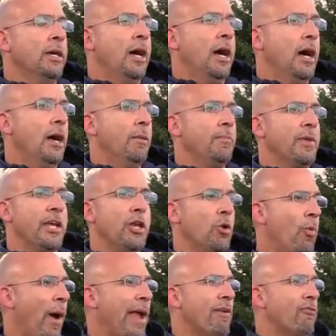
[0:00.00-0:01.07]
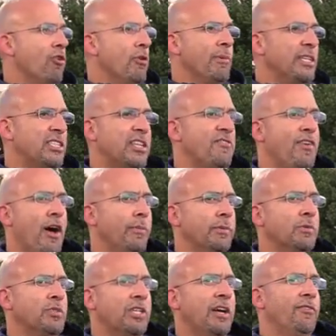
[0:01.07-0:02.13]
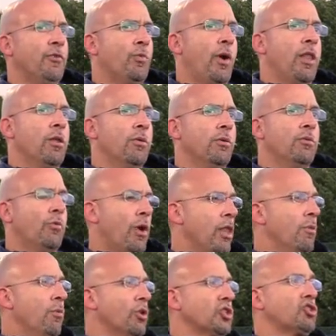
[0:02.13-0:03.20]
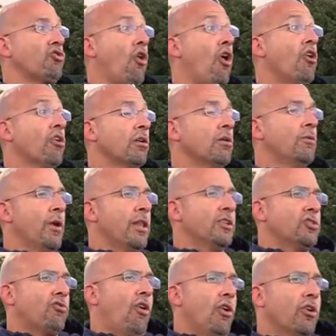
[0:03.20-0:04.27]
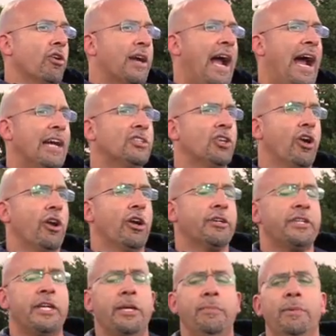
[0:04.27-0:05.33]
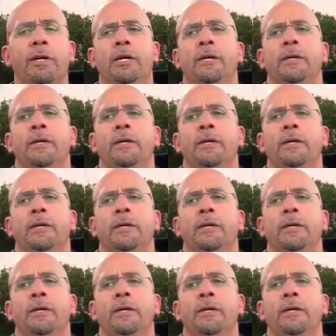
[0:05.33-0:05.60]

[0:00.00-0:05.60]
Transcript: In the weight room, he's developed himself in one of the stronger guys on our team,